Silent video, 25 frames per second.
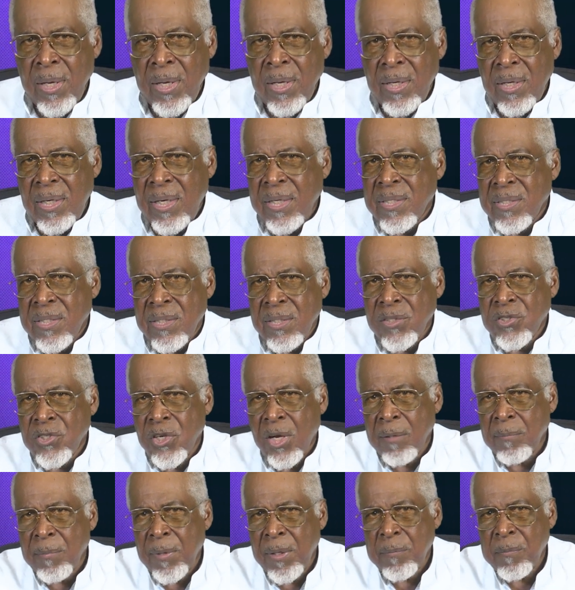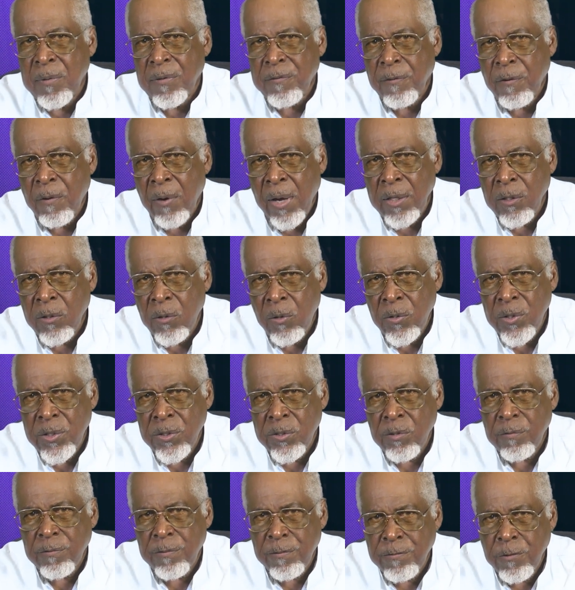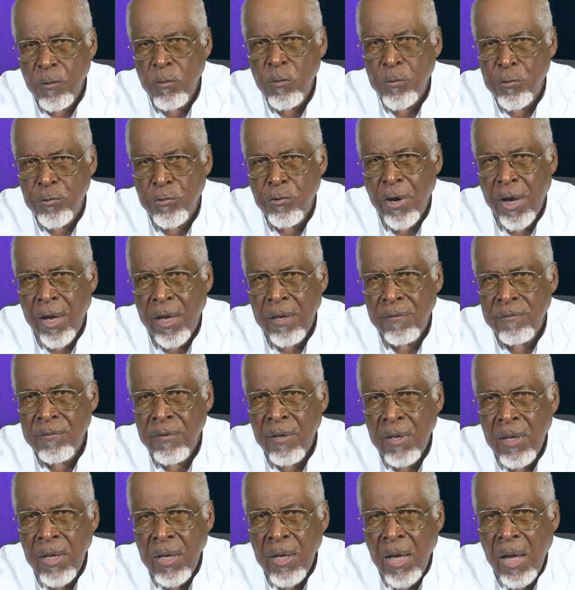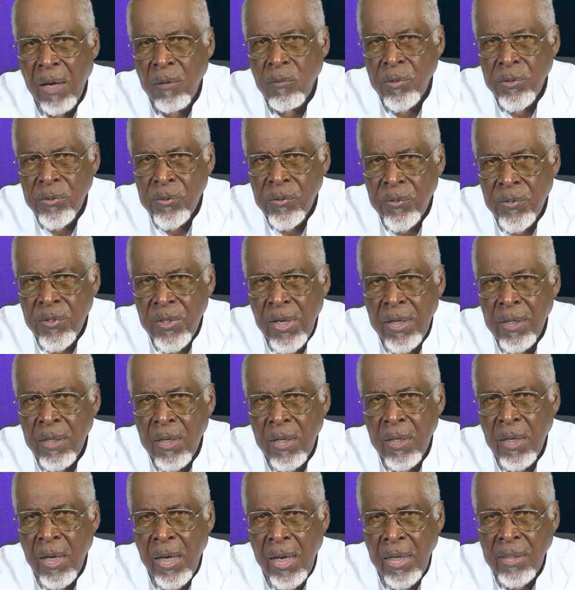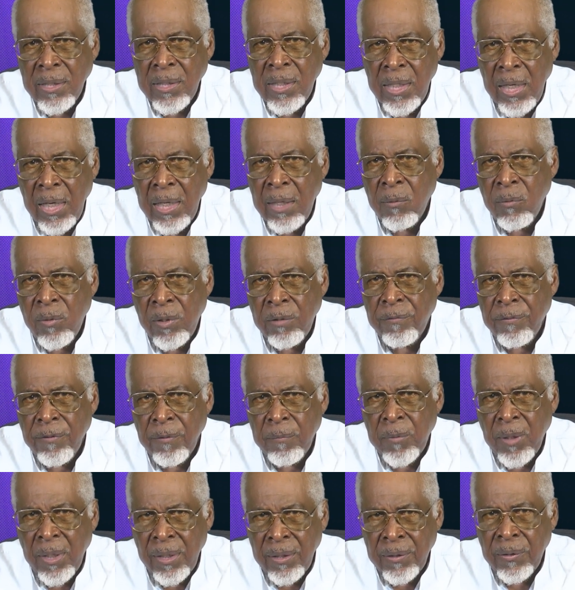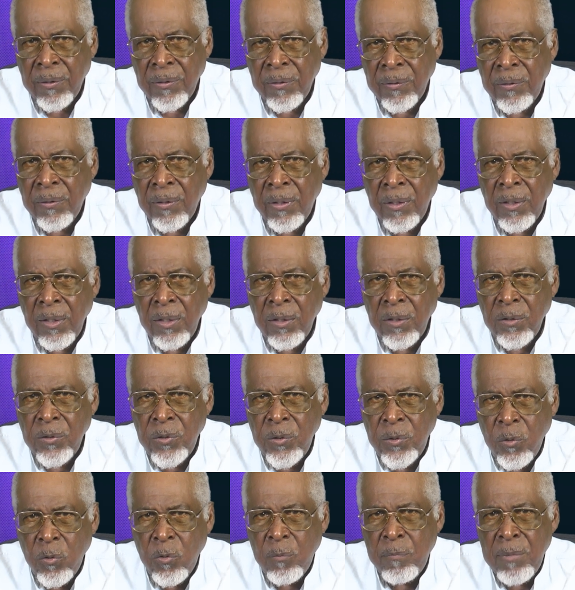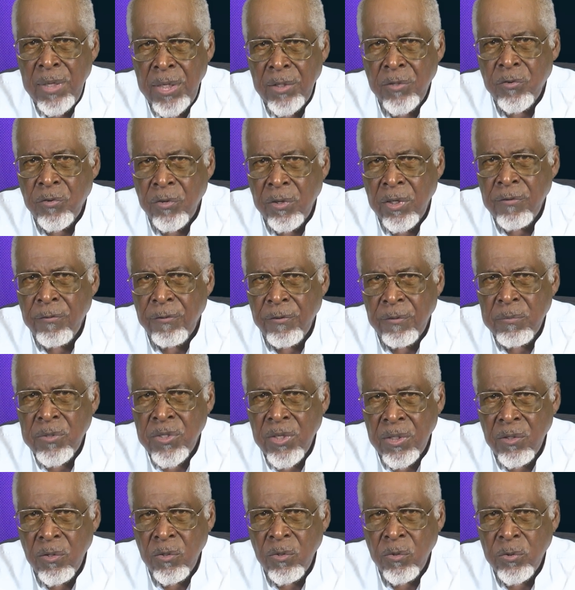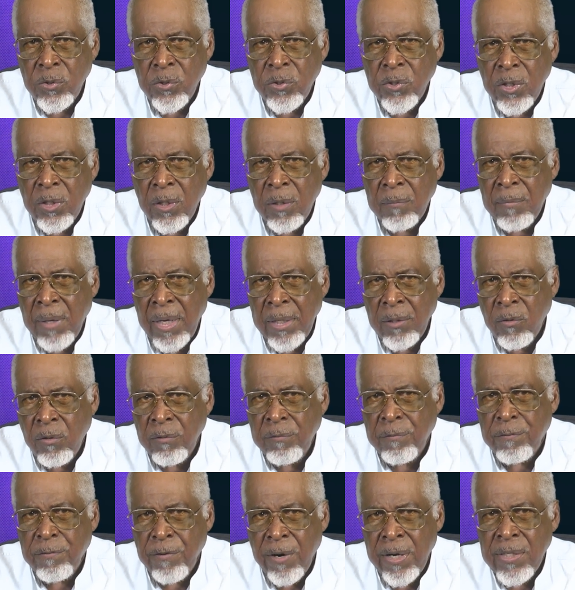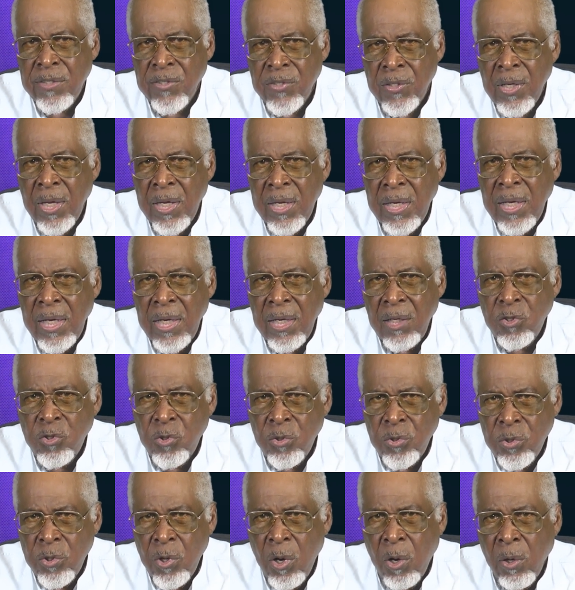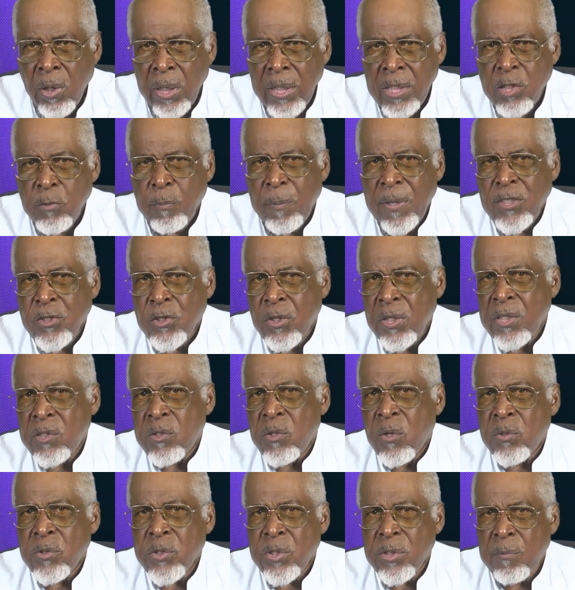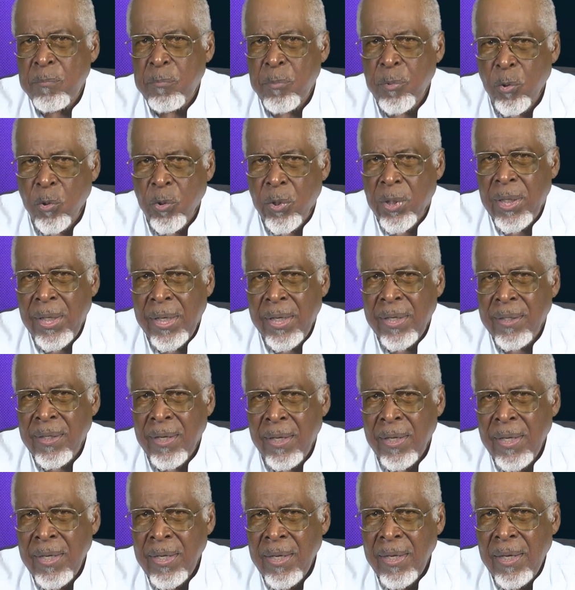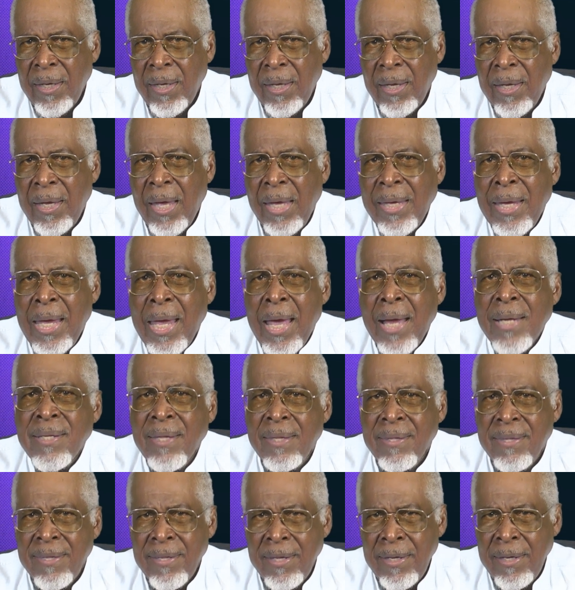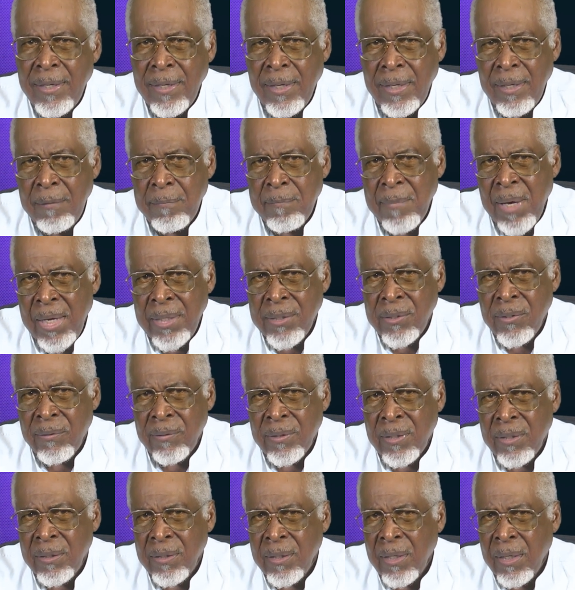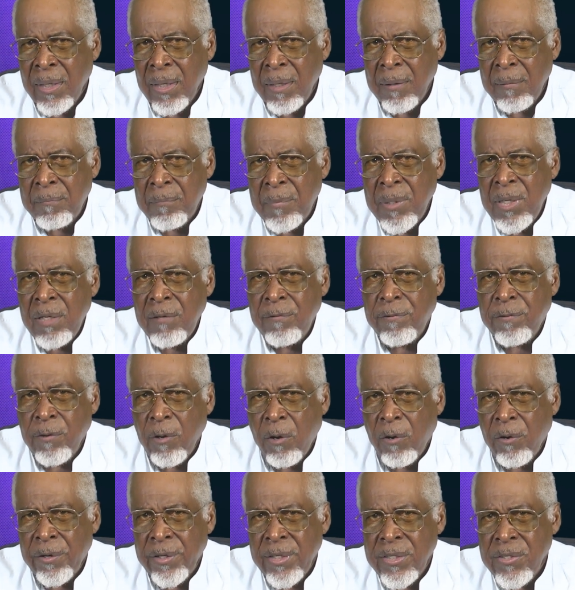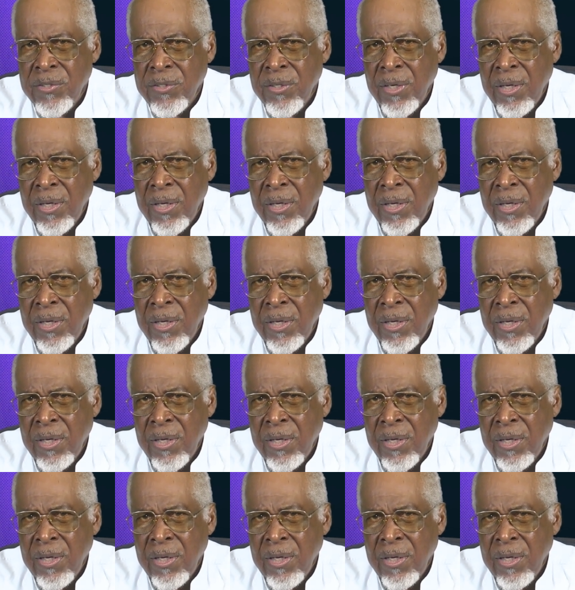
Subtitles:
Ladies and gentlemen, before I go into full drive, I want to thank Andy Hayward from London, Hugh Matry from St. Lucia, my good friends in New York, especially those in Brooklyn, Anthony Emmanuel, Merle Flores,